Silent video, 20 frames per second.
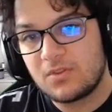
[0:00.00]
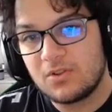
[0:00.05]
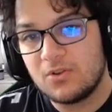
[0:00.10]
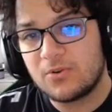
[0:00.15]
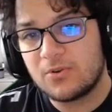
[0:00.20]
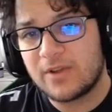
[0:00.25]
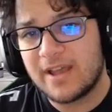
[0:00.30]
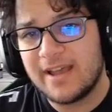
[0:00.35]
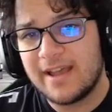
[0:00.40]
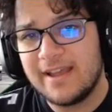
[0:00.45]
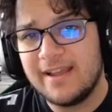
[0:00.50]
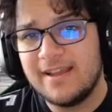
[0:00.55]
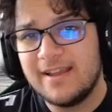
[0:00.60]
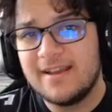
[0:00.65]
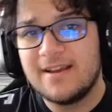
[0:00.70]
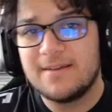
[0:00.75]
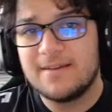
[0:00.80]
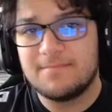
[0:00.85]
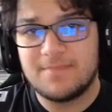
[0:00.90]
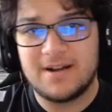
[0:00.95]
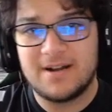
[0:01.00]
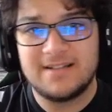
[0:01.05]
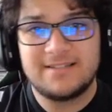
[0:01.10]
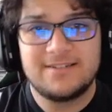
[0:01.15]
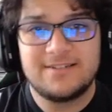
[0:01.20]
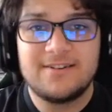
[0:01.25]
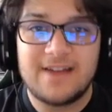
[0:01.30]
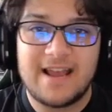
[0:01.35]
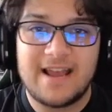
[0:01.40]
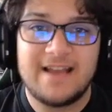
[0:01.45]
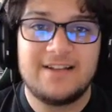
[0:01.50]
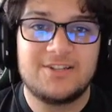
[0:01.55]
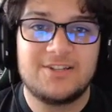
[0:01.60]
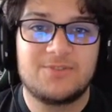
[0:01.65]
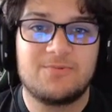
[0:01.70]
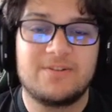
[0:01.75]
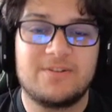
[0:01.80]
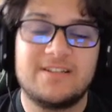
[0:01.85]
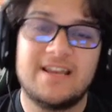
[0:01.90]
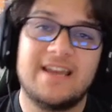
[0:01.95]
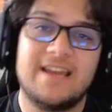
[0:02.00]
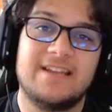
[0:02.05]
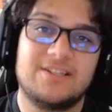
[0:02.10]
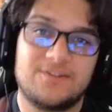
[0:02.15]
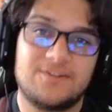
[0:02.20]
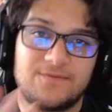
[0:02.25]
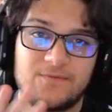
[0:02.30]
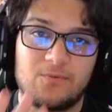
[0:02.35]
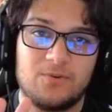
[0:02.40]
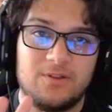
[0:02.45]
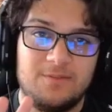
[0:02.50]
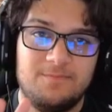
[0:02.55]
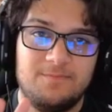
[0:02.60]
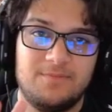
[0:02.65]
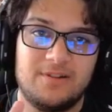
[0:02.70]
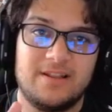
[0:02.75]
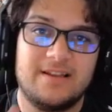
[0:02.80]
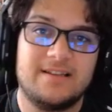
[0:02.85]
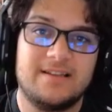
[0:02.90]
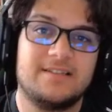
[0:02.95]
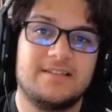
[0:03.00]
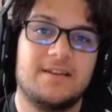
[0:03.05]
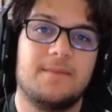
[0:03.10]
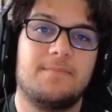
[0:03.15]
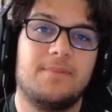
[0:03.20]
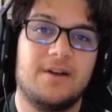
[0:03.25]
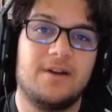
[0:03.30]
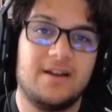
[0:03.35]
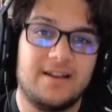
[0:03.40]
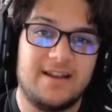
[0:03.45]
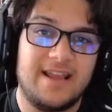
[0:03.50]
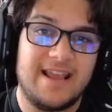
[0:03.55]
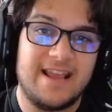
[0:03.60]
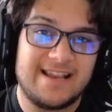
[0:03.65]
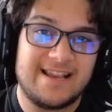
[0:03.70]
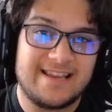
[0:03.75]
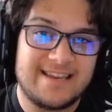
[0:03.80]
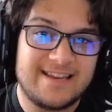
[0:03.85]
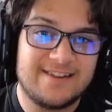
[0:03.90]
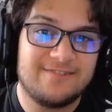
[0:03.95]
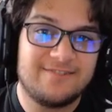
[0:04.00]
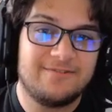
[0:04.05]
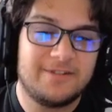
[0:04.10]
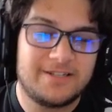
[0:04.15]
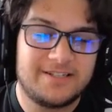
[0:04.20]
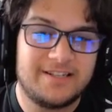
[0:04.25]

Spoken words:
Okay. Monster X retains fourth place, but Anguirus